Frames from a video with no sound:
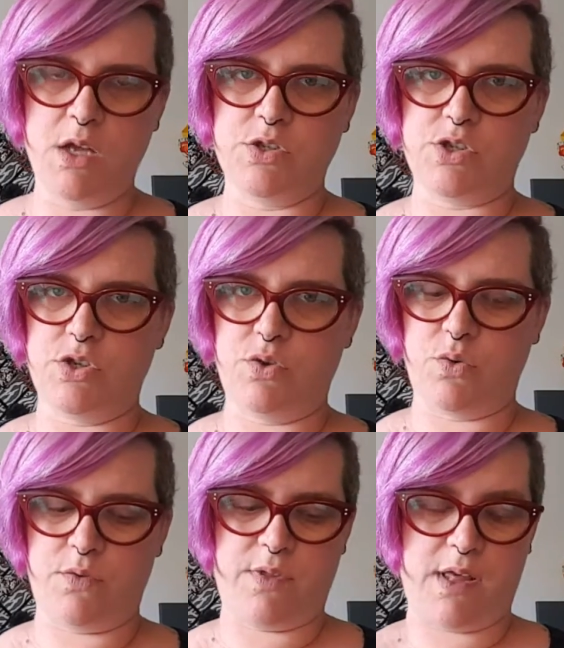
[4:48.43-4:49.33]

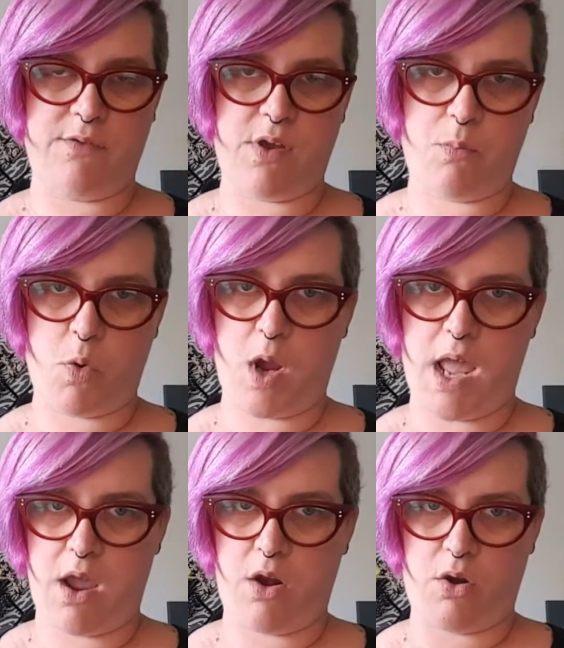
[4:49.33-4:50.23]
to, if you have more
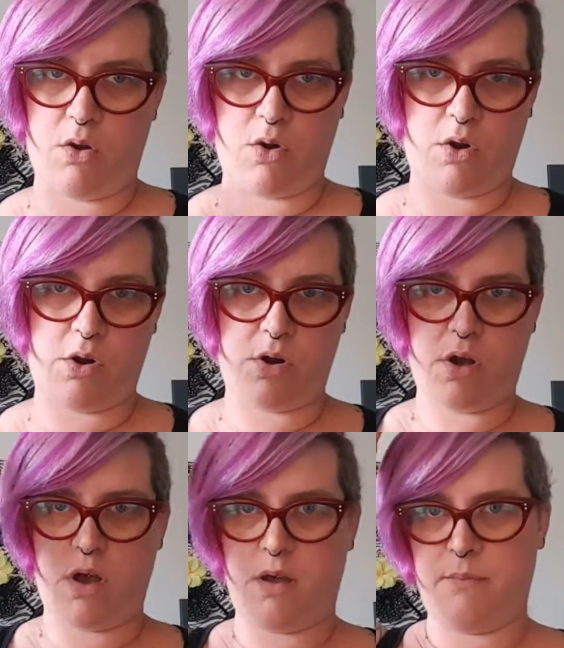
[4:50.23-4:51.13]
hair or,
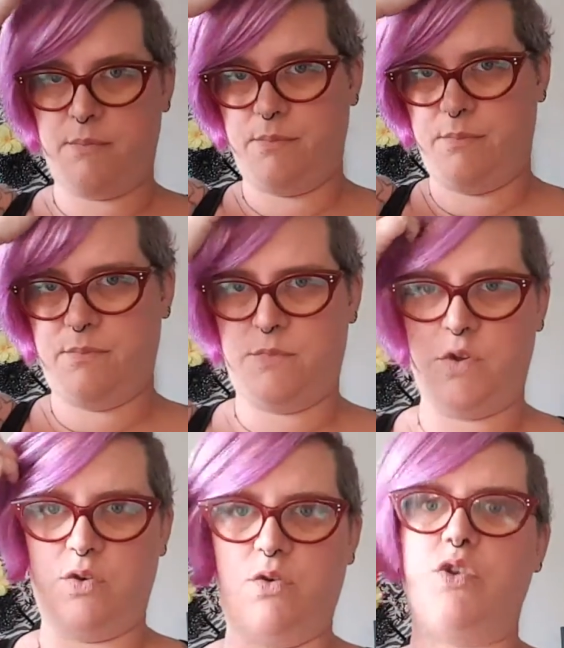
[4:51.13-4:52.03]

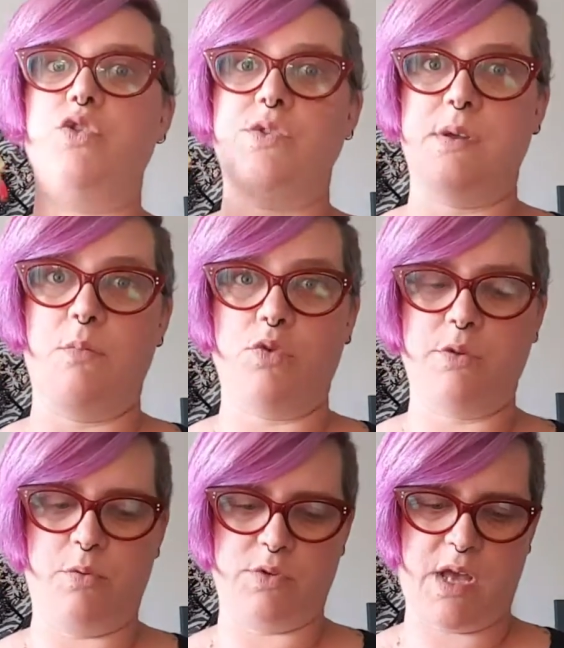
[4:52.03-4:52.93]
use it
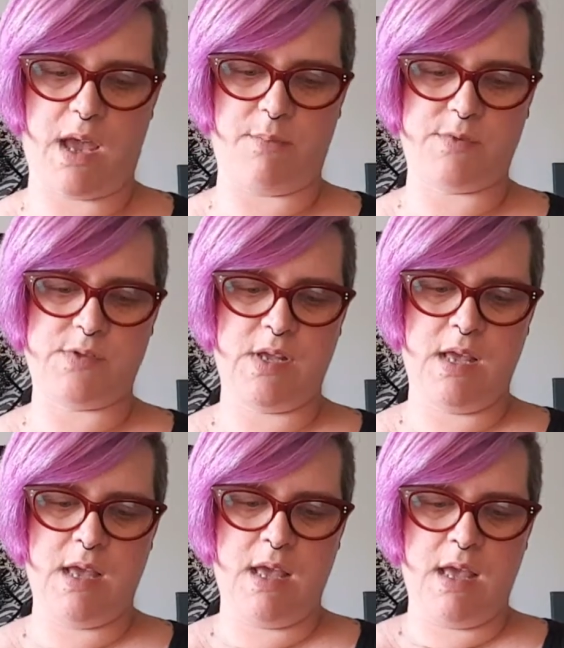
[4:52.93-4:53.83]
multiple times.
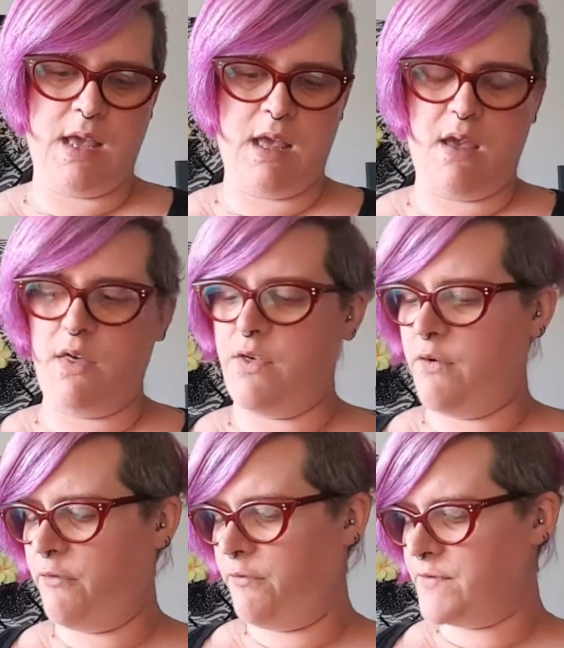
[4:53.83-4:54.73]

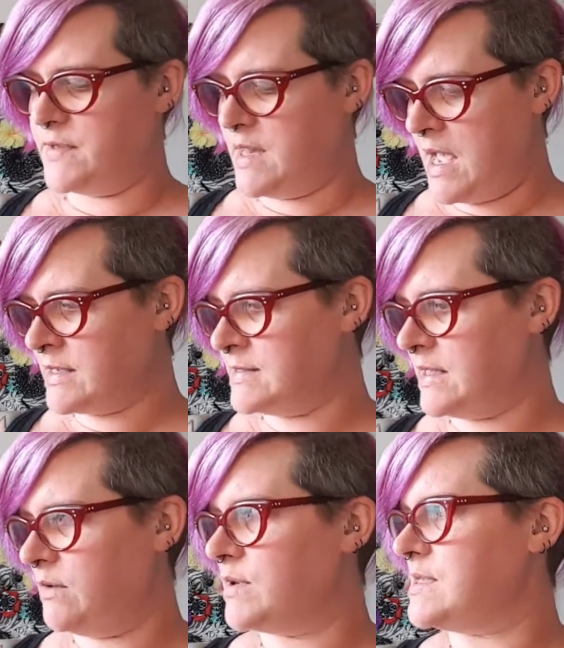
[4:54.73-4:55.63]
The next
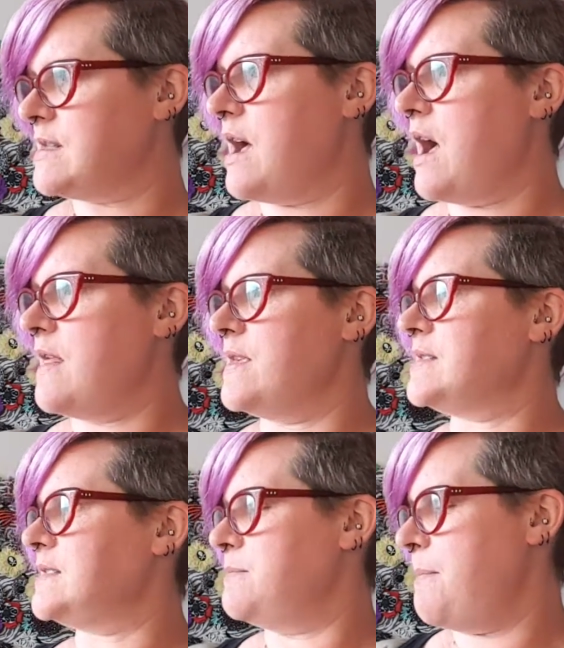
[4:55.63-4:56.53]
thing was the
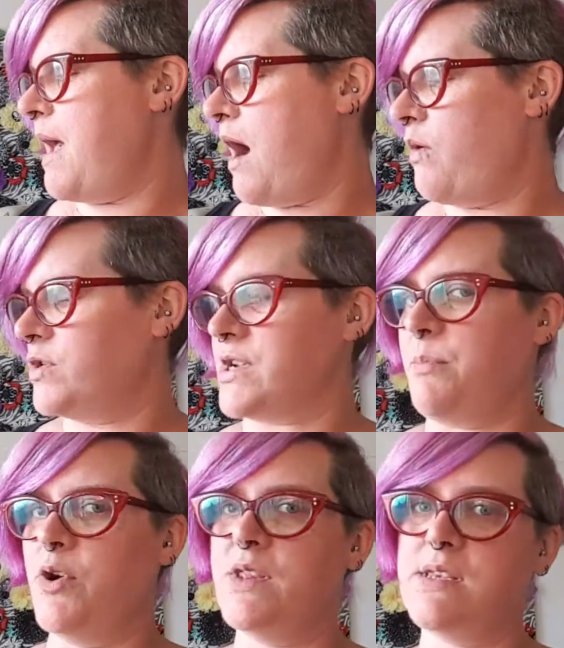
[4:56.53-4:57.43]
smell, which I
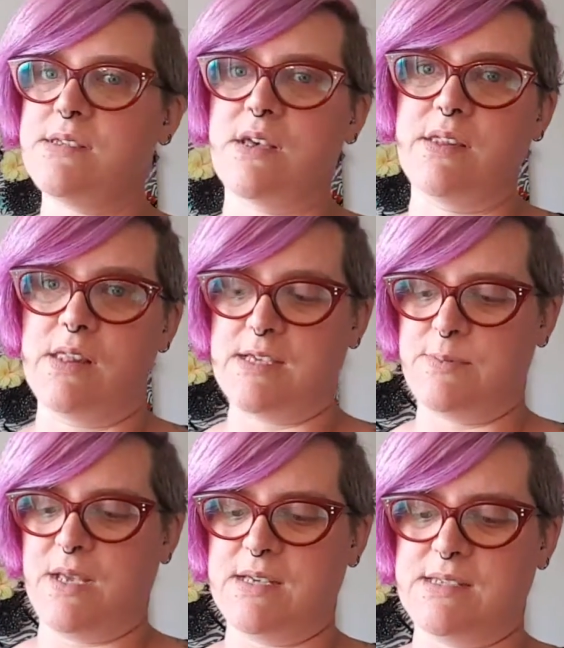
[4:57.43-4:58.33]
put this on the list
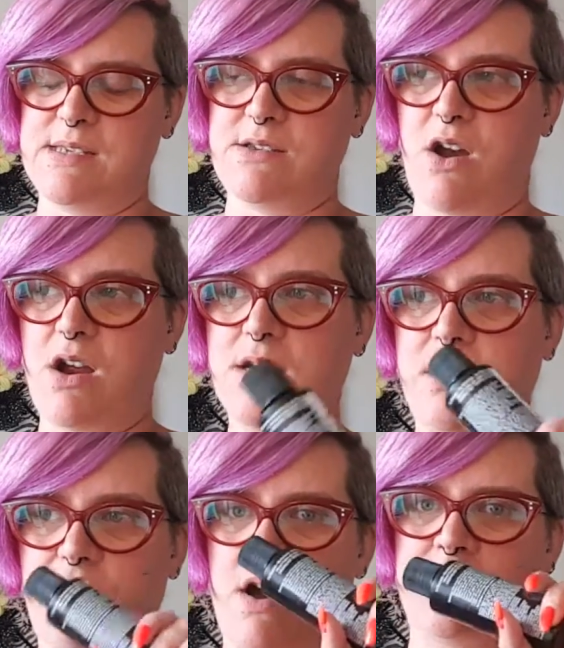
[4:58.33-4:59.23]
because this
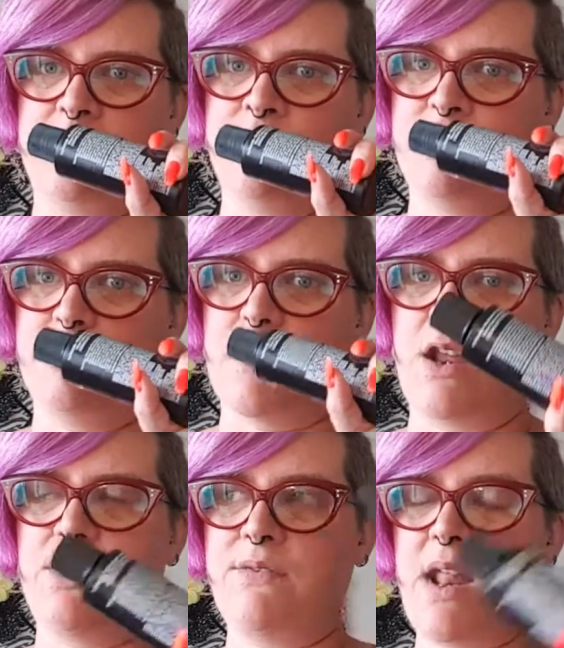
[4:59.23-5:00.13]
Arctic Fox, I
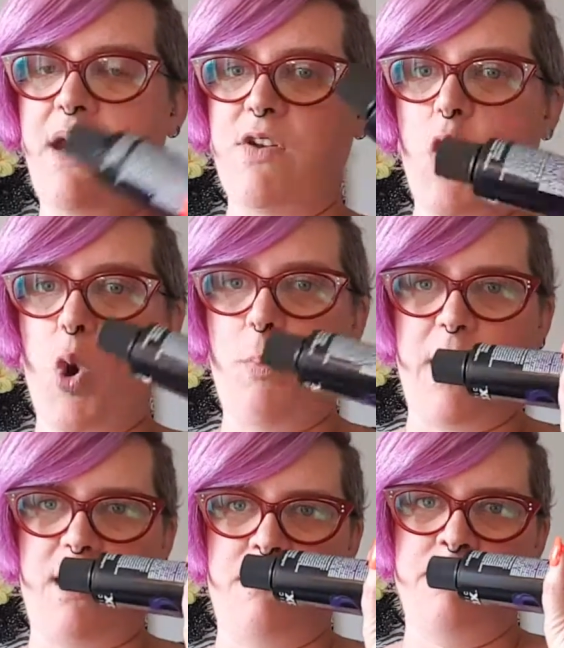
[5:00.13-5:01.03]
don't even have it
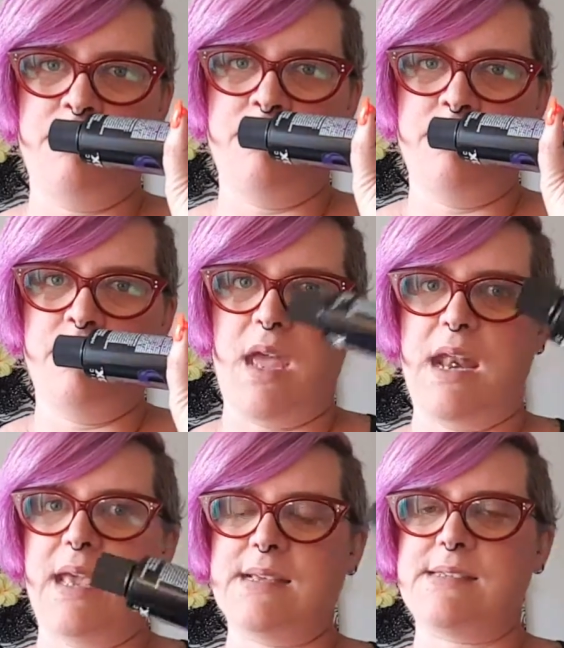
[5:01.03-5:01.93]
open, and
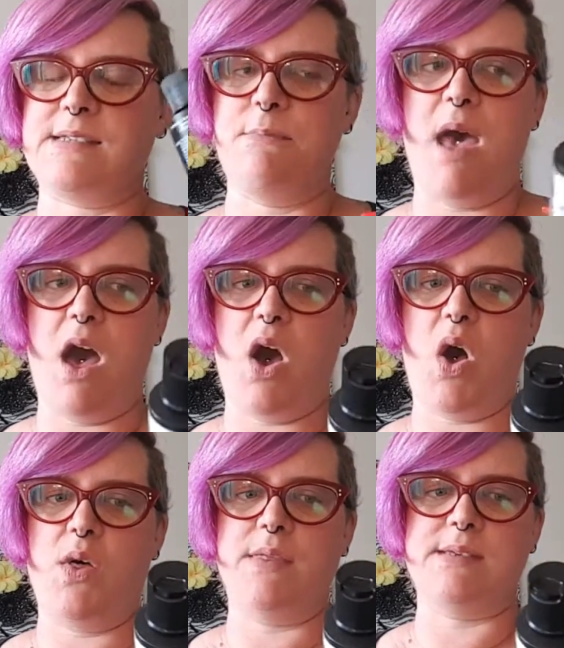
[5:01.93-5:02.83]
I can
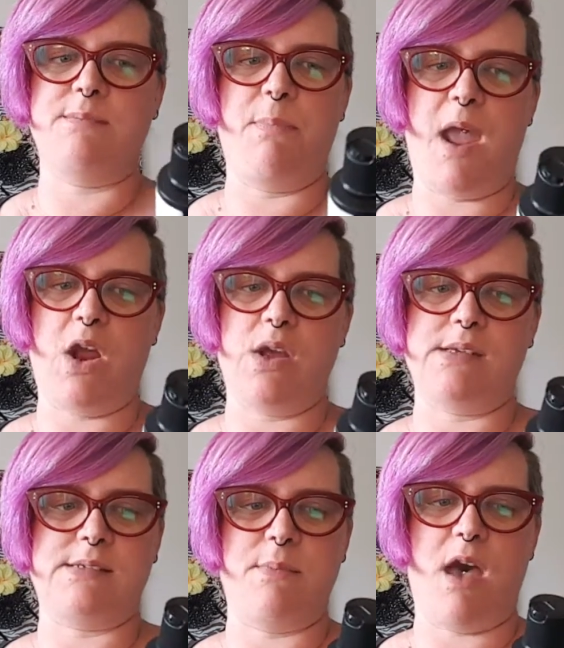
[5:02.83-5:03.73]
smell this berry
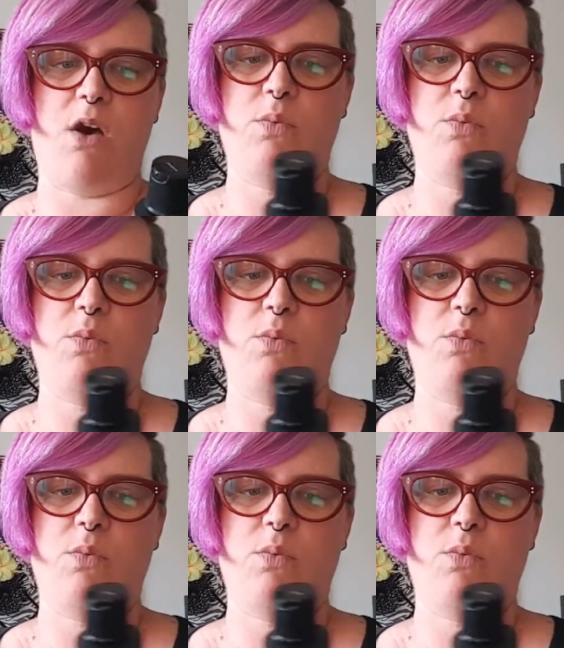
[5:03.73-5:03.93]
smell,